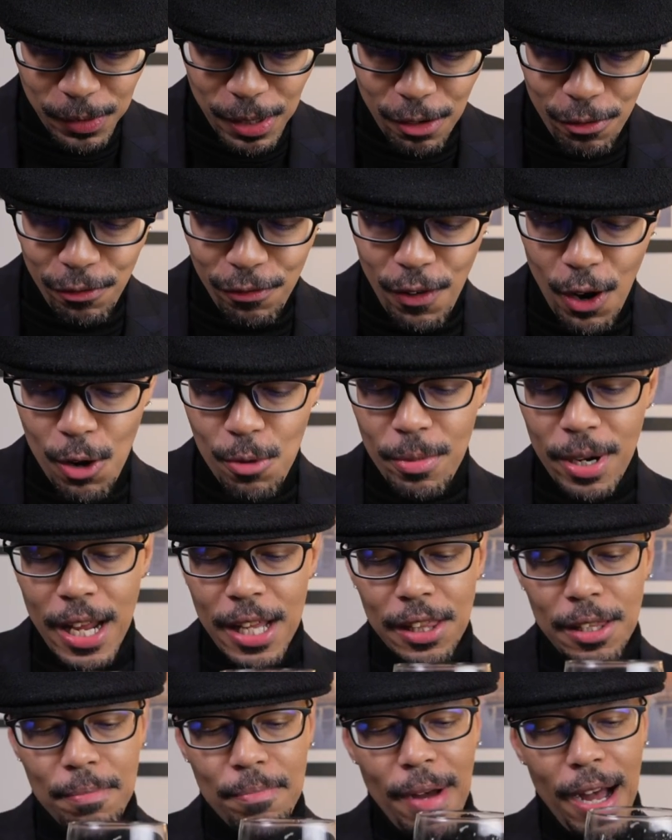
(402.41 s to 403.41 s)
Foaming
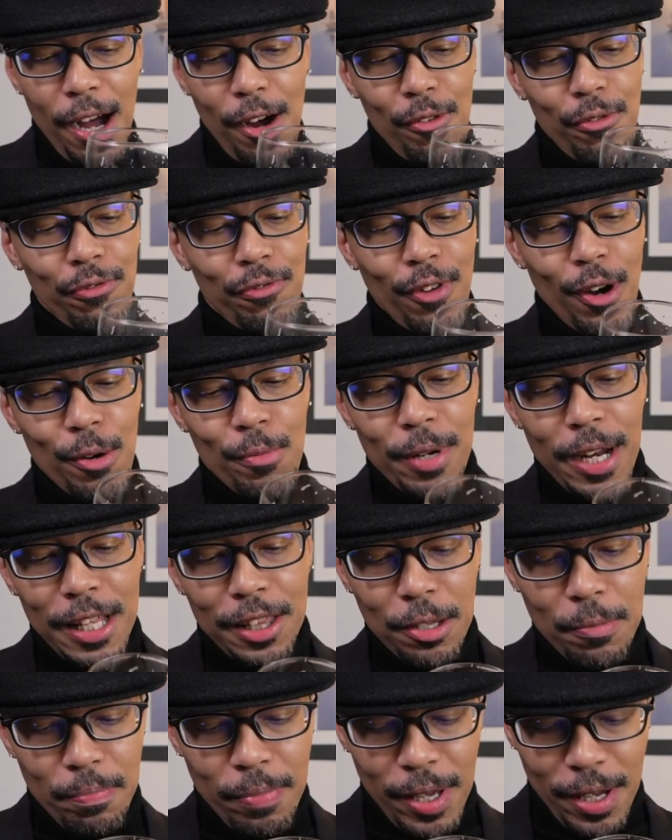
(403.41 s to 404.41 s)
at the mouth, foaming at
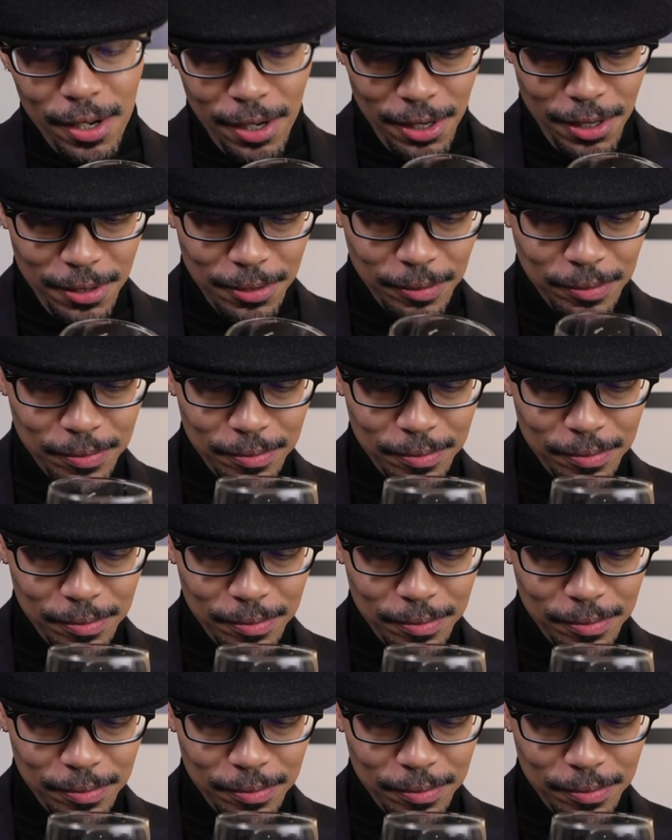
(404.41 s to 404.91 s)
the beer.